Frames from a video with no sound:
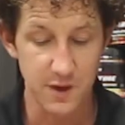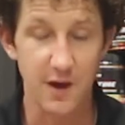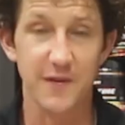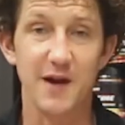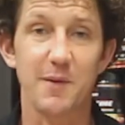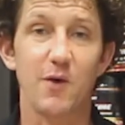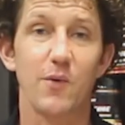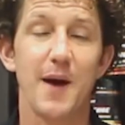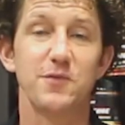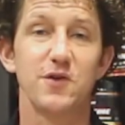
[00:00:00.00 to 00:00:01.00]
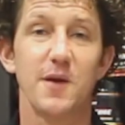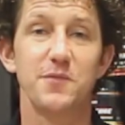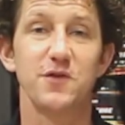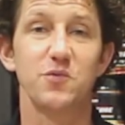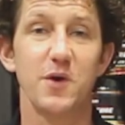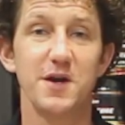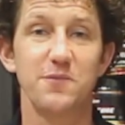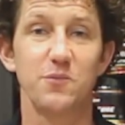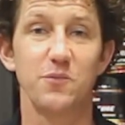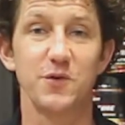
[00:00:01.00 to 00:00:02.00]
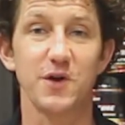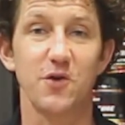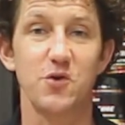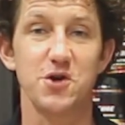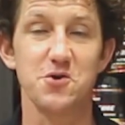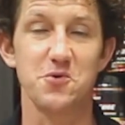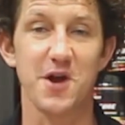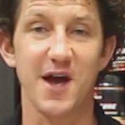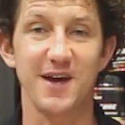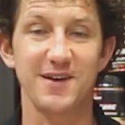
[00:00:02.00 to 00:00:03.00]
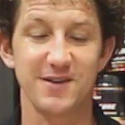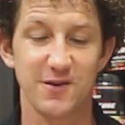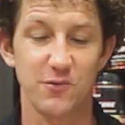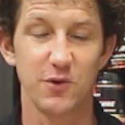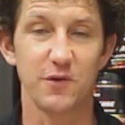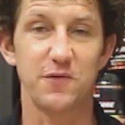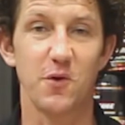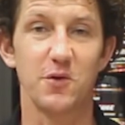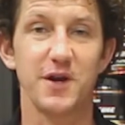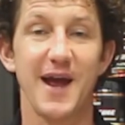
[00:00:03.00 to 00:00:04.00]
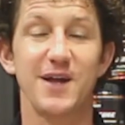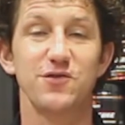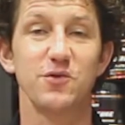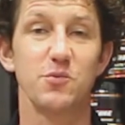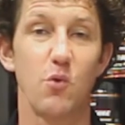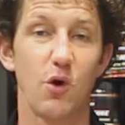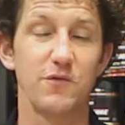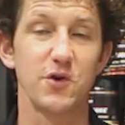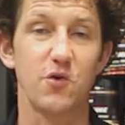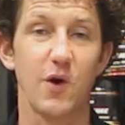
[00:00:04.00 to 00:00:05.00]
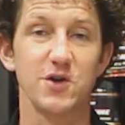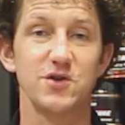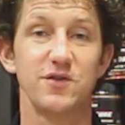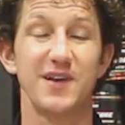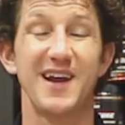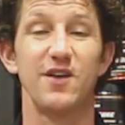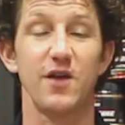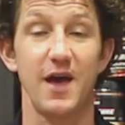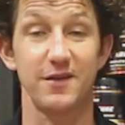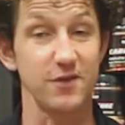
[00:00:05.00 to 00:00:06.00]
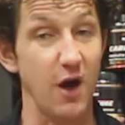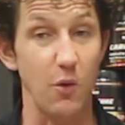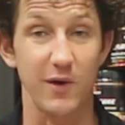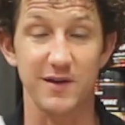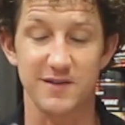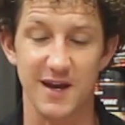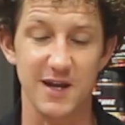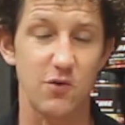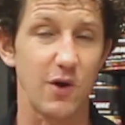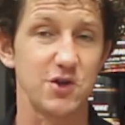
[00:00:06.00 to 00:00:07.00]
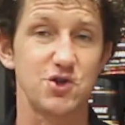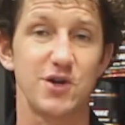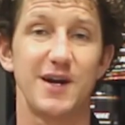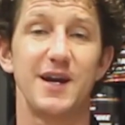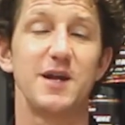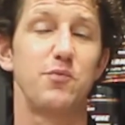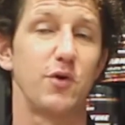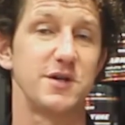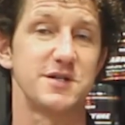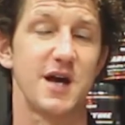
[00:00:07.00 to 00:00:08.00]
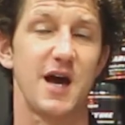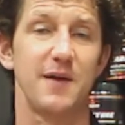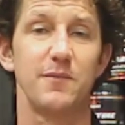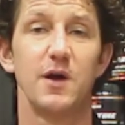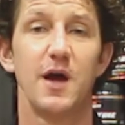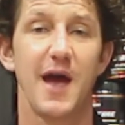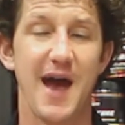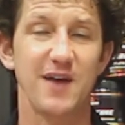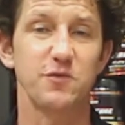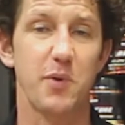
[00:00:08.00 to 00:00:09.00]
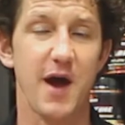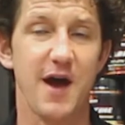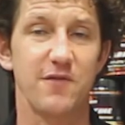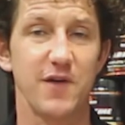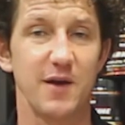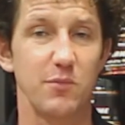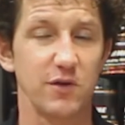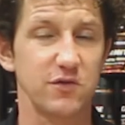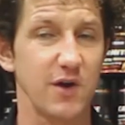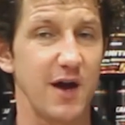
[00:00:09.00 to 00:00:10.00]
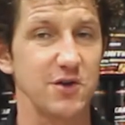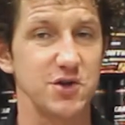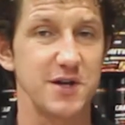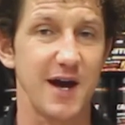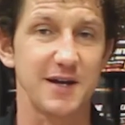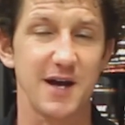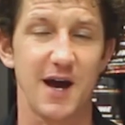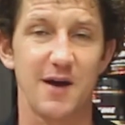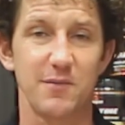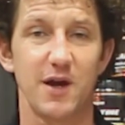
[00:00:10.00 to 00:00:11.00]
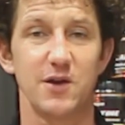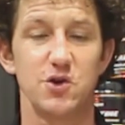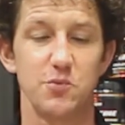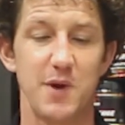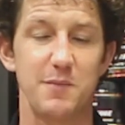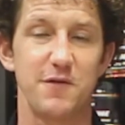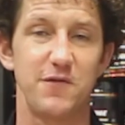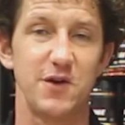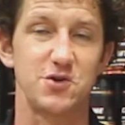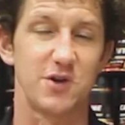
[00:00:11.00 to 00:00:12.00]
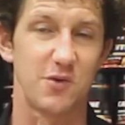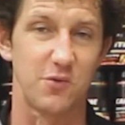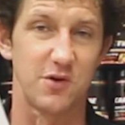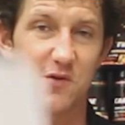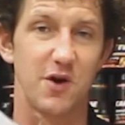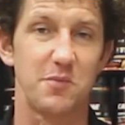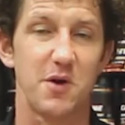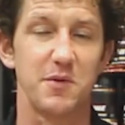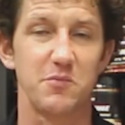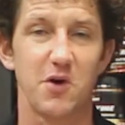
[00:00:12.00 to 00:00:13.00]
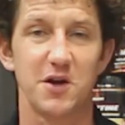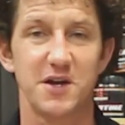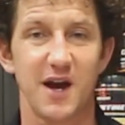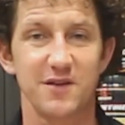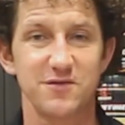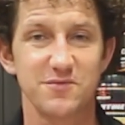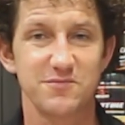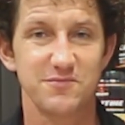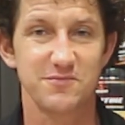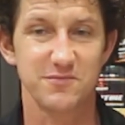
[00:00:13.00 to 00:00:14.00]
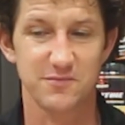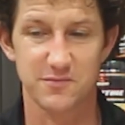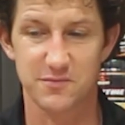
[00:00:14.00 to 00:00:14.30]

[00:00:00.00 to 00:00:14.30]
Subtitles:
And that about wraps it up this week with our Q&A. We look forward to answering more of your questions. And as always, any question at any point in time, ask Pav at muscleology.com, and you may be featured on one of our upcoming broadcasts.